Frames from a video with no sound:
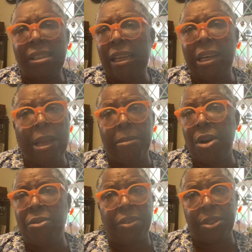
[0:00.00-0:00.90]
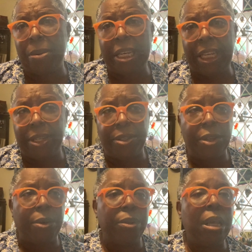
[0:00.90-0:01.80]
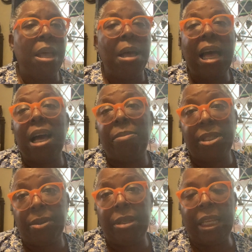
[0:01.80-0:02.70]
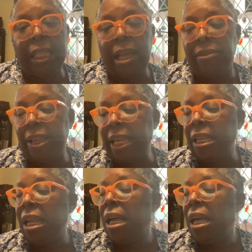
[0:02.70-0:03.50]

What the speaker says: I'm over 20 years old. Absolutely love it.